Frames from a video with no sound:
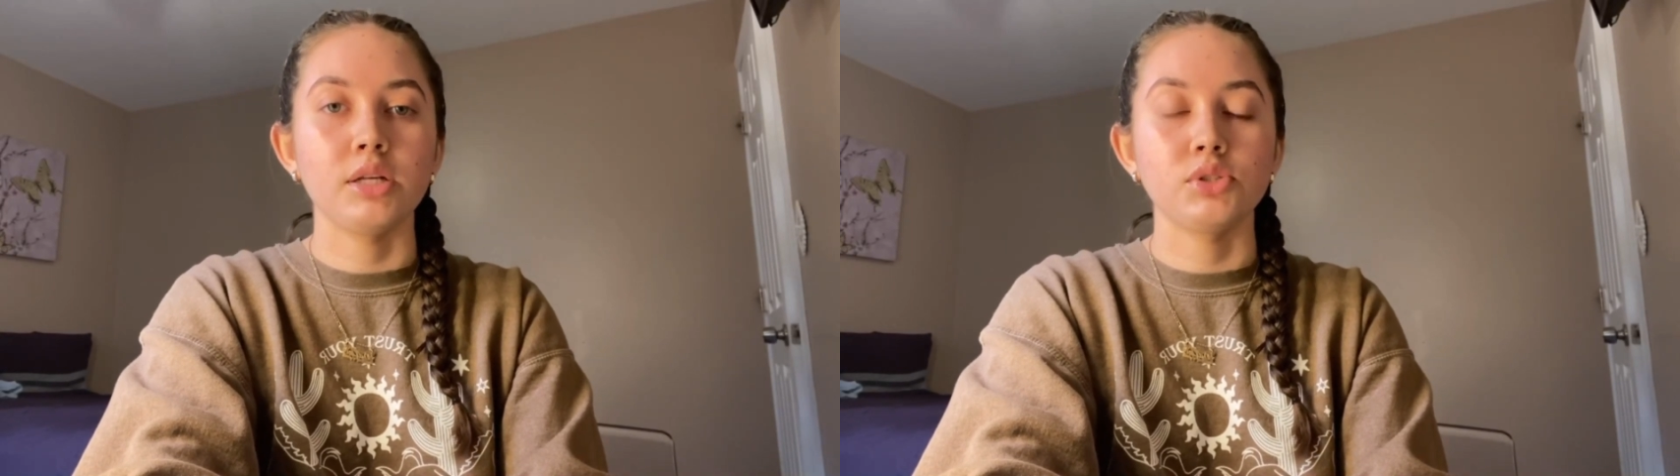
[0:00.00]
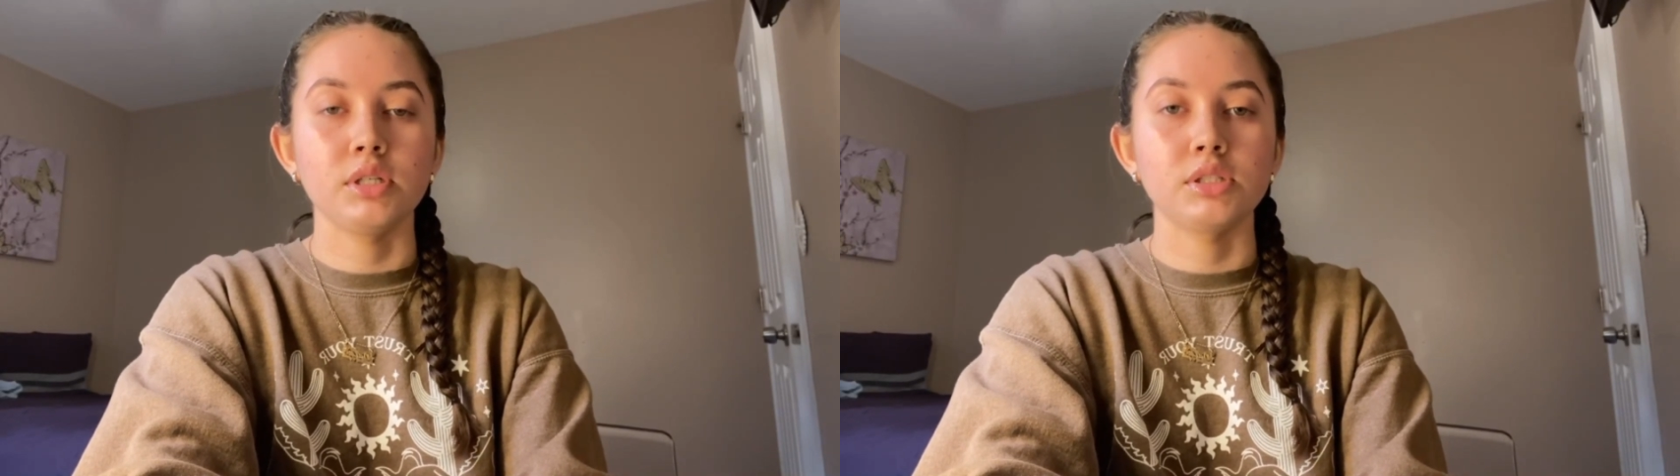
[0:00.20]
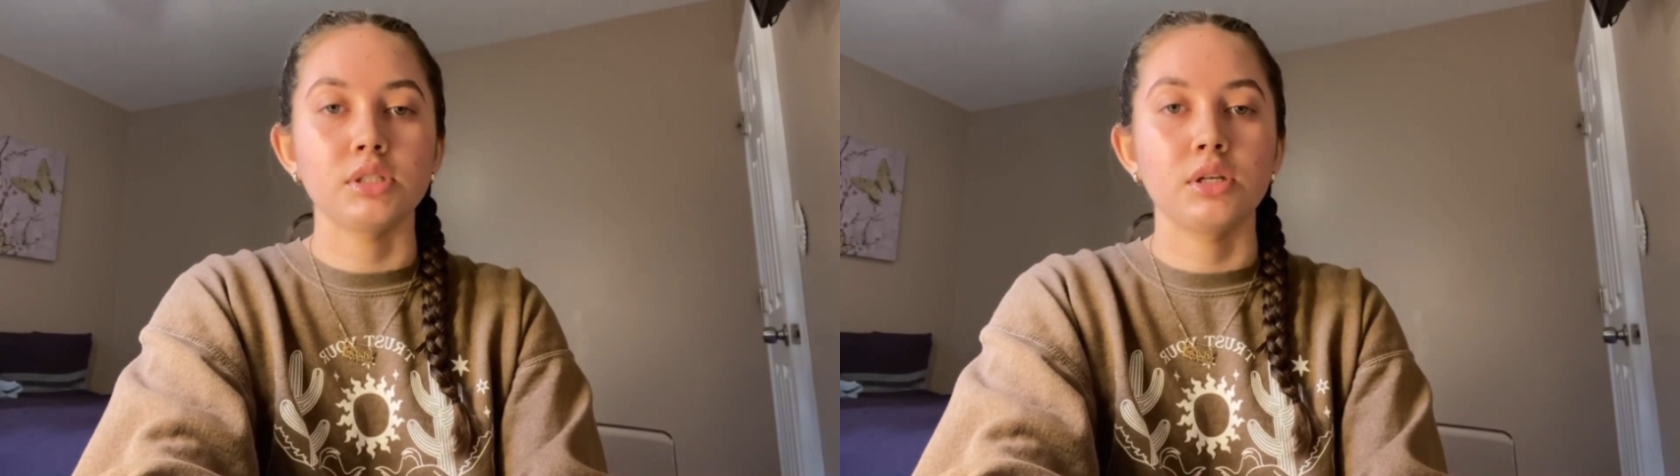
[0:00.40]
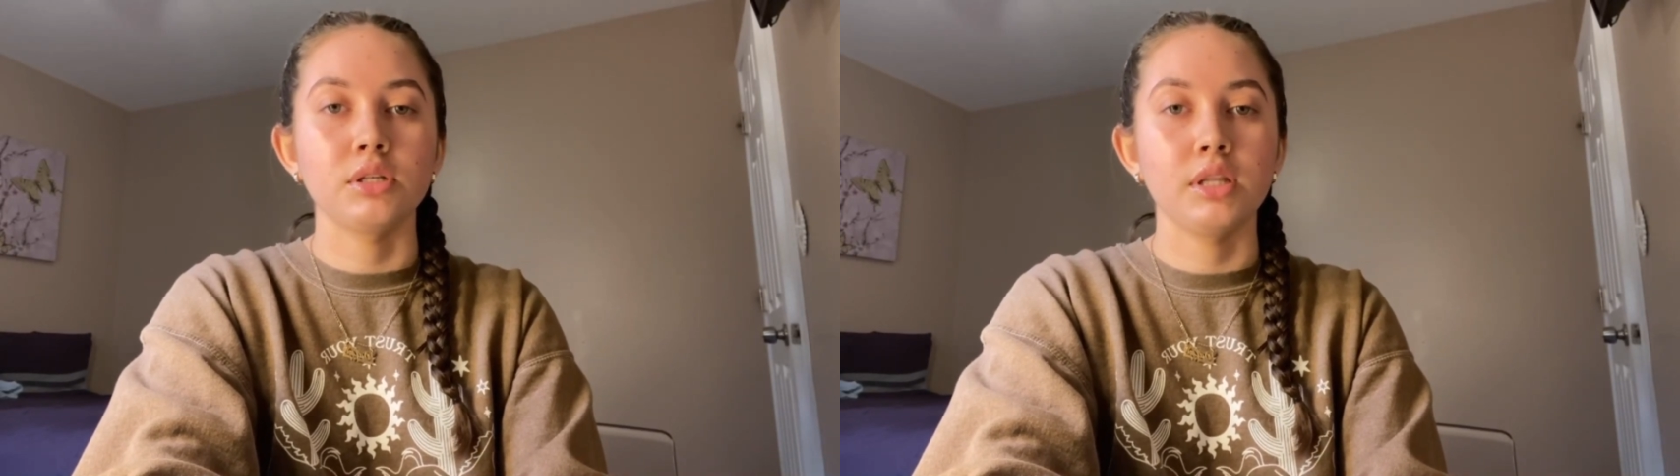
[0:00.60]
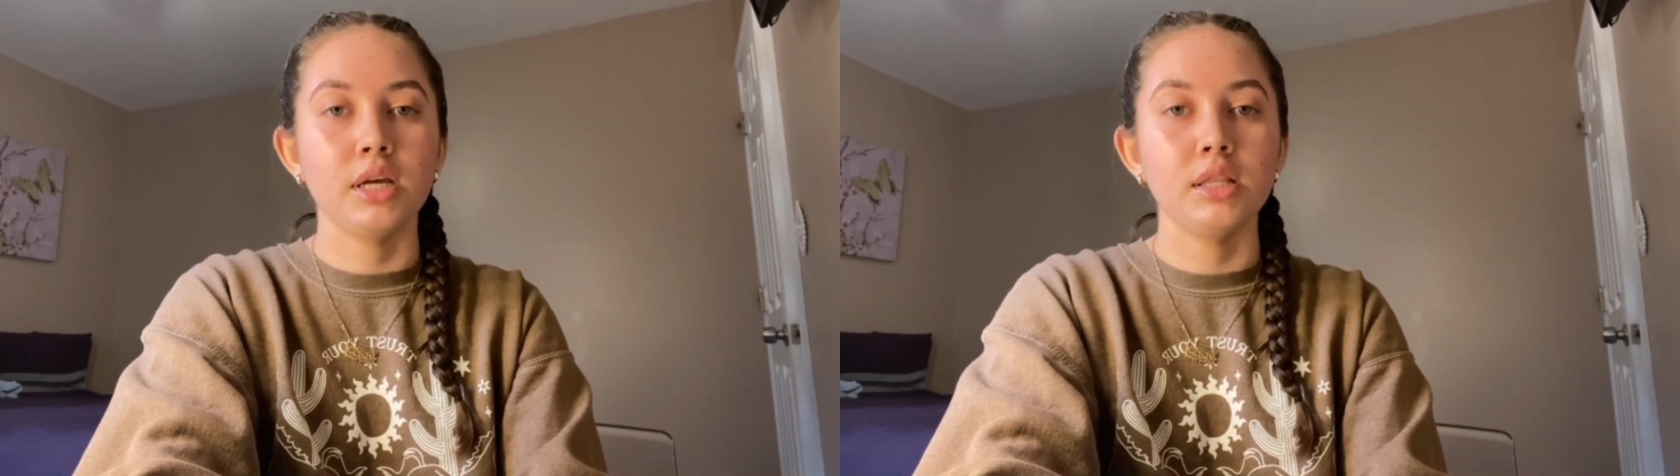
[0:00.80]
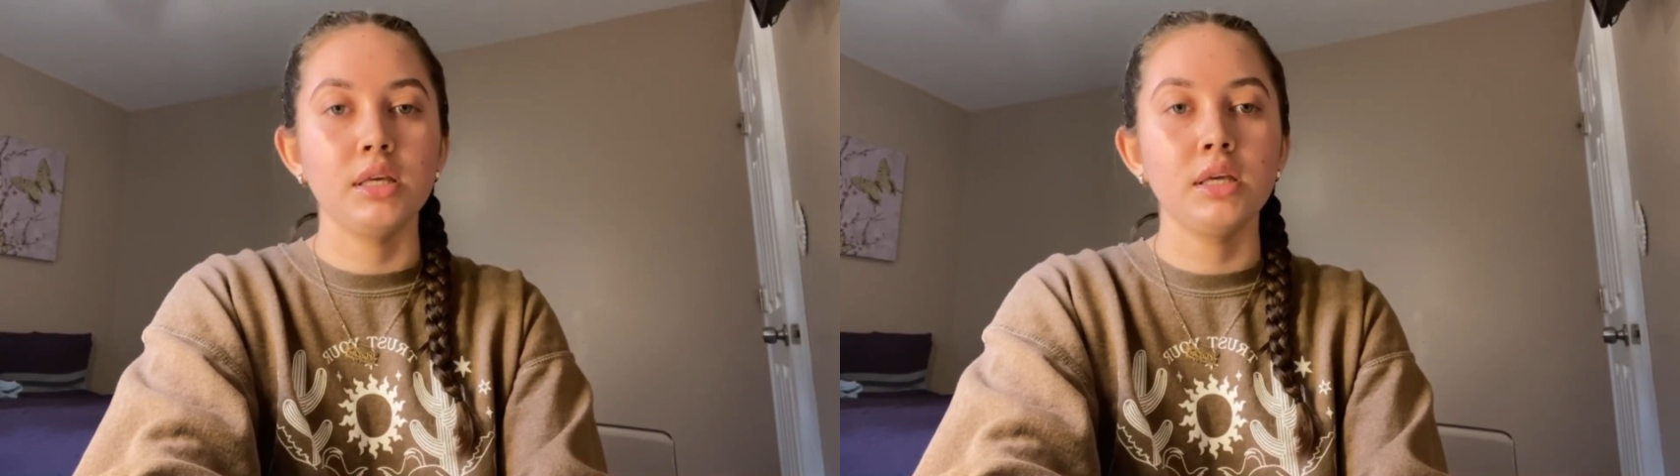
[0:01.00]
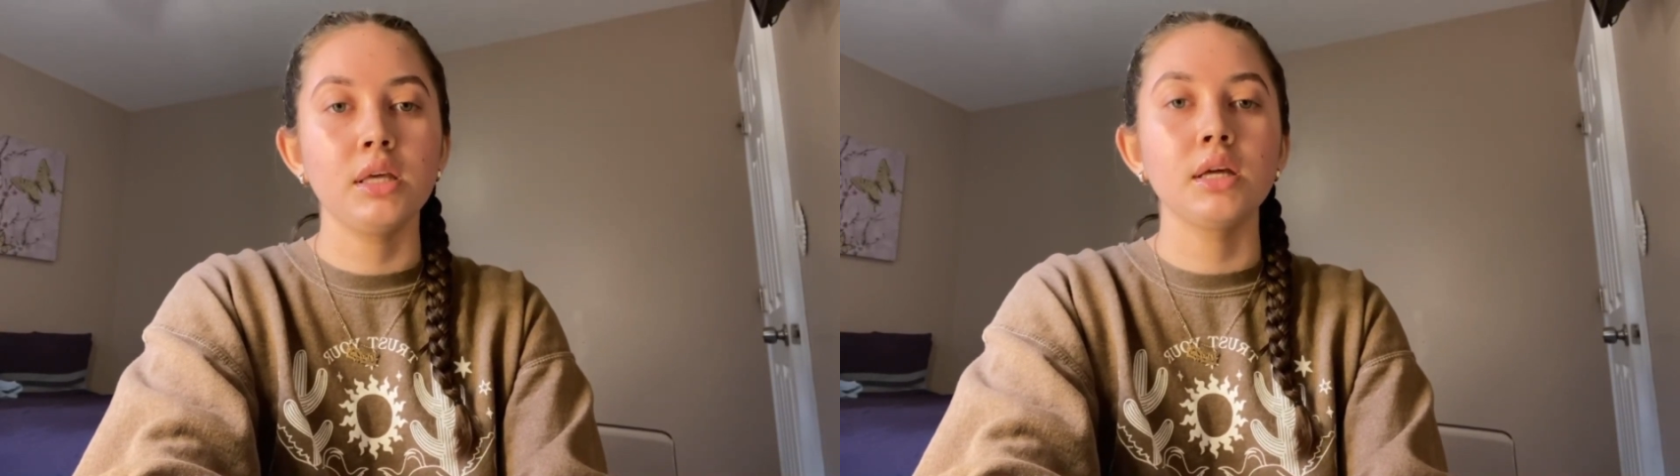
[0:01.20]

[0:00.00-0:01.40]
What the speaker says: drinks on a daily.